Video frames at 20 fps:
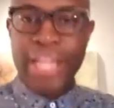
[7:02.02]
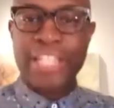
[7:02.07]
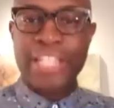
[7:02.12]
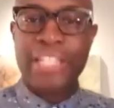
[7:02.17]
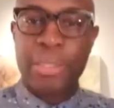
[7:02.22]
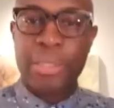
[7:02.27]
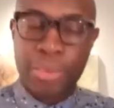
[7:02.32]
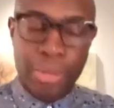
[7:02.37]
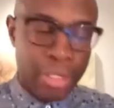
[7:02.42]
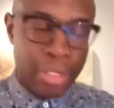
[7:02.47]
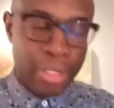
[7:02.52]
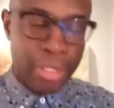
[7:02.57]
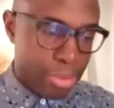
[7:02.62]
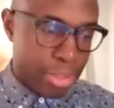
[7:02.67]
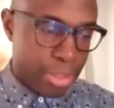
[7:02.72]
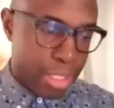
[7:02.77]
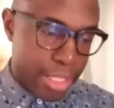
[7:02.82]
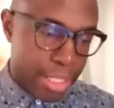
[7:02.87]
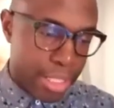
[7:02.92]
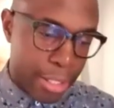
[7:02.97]
breaks that we're going to
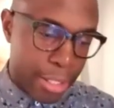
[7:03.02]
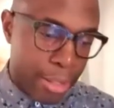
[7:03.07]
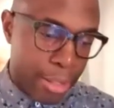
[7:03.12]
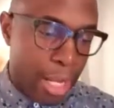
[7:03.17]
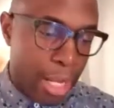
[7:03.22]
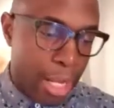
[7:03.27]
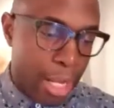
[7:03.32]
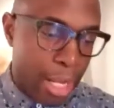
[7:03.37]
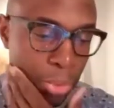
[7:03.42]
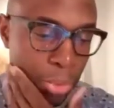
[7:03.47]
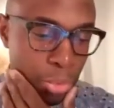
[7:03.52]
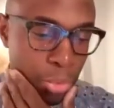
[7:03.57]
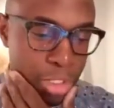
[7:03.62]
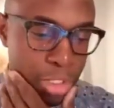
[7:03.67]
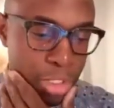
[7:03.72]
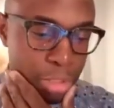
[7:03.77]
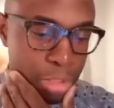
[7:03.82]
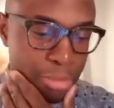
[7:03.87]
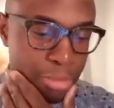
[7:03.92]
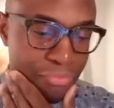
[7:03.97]
put in here. We,
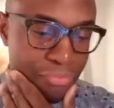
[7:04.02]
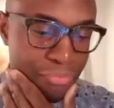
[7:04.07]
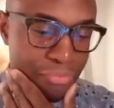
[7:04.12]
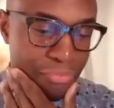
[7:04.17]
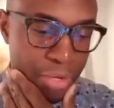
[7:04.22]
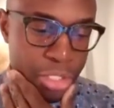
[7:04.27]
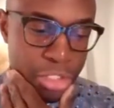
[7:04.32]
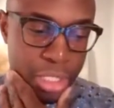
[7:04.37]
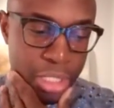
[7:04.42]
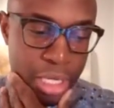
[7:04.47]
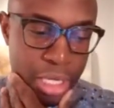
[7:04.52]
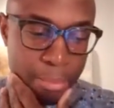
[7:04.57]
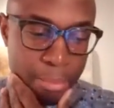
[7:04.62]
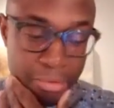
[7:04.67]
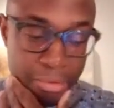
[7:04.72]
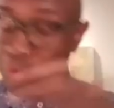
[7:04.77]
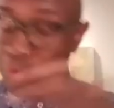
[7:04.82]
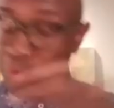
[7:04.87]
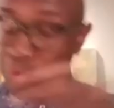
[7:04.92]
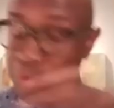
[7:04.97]
we should be finished
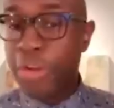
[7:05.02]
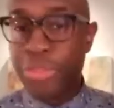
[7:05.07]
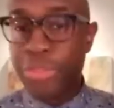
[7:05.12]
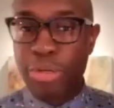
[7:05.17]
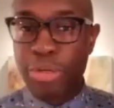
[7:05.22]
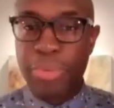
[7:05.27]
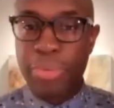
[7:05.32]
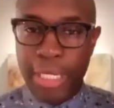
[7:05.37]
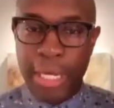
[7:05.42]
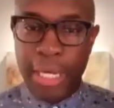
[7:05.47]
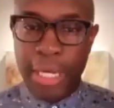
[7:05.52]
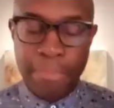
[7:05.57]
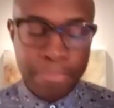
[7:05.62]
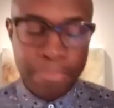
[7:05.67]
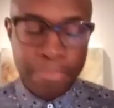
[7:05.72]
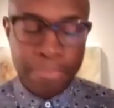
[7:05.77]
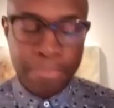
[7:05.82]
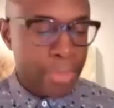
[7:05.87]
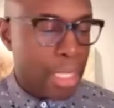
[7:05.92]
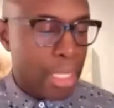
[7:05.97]
um, before 3
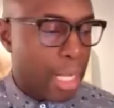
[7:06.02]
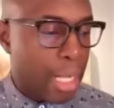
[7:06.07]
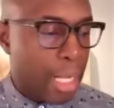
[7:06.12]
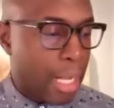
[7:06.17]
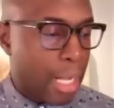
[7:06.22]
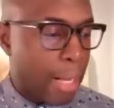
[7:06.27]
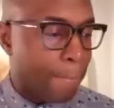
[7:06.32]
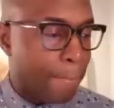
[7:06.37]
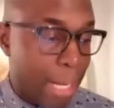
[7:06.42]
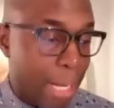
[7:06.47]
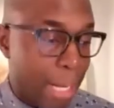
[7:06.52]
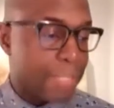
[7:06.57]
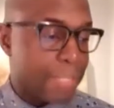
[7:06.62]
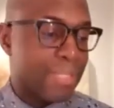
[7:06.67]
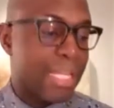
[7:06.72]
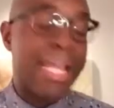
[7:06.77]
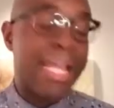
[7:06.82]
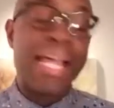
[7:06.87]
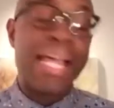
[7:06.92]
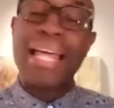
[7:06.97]
p.m., um, but
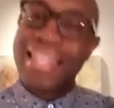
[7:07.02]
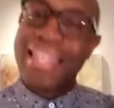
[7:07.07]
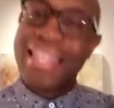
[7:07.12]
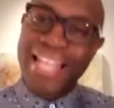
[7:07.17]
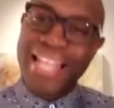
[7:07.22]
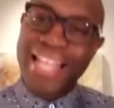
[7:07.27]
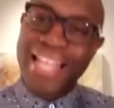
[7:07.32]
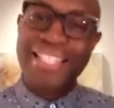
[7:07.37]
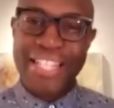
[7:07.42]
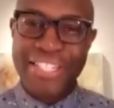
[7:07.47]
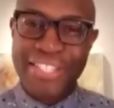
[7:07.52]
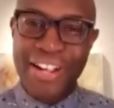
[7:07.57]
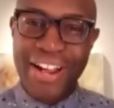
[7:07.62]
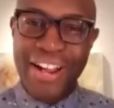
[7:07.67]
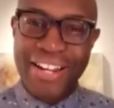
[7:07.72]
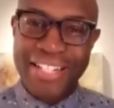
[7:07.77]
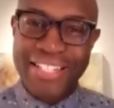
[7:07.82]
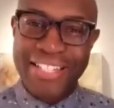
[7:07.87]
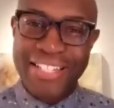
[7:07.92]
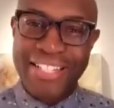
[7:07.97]
let's get
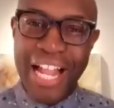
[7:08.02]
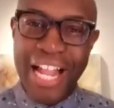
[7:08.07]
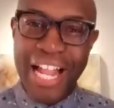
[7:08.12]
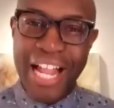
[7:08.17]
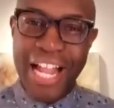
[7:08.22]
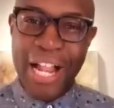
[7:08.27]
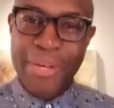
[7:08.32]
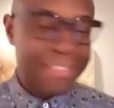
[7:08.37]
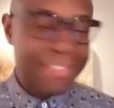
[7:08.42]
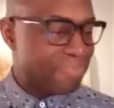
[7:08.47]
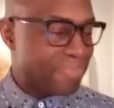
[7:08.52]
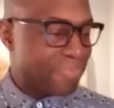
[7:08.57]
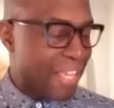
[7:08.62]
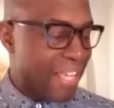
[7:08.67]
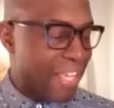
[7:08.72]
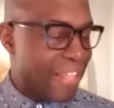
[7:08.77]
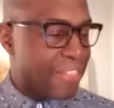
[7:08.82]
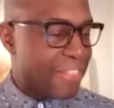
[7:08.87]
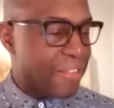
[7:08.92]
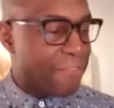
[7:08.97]
started, shall we?
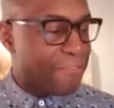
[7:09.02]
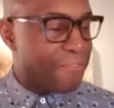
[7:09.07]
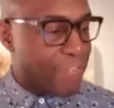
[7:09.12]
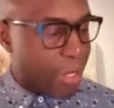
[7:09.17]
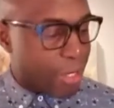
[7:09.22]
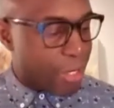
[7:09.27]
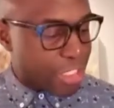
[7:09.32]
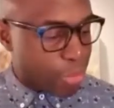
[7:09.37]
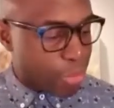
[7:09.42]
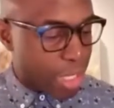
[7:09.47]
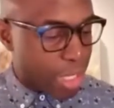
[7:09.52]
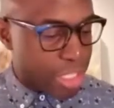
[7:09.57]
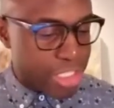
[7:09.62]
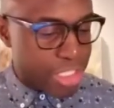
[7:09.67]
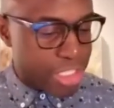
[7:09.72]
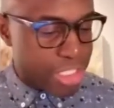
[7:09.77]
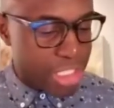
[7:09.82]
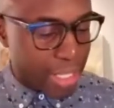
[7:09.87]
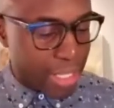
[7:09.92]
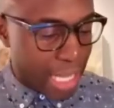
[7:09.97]
The first
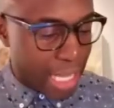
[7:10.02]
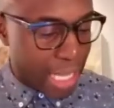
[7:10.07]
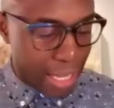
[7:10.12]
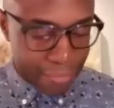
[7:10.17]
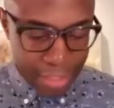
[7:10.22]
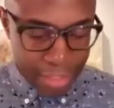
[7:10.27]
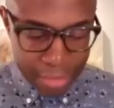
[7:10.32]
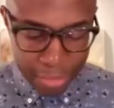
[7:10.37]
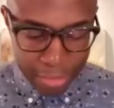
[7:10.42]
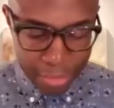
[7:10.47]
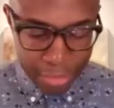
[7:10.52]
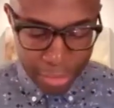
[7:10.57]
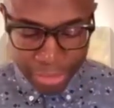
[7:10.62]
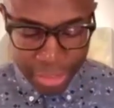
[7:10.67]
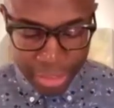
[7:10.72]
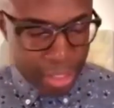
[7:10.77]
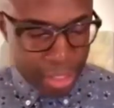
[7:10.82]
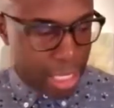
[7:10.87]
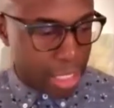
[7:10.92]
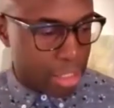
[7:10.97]
question we have that both
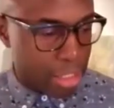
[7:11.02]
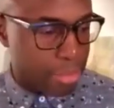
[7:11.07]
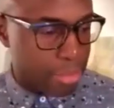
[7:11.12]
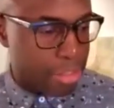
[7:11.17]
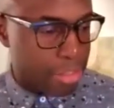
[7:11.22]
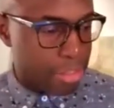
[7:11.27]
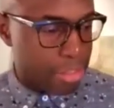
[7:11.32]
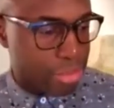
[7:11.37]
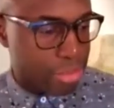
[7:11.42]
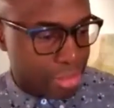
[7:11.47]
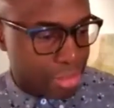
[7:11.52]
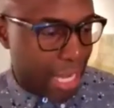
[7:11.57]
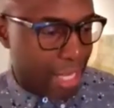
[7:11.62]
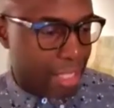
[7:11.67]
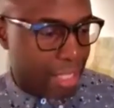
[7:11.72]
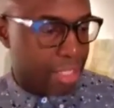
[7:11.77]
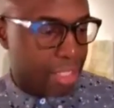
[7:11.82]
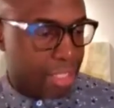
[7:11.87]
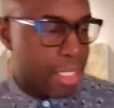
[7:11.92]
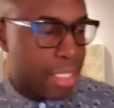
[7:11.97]
Theo and I are going to be
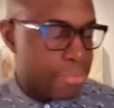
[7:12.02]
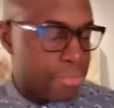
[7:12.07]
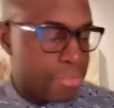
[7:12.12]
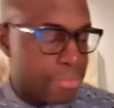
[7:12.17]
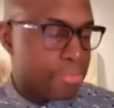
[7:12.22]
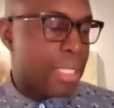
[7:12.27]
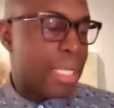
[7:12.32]
tackling is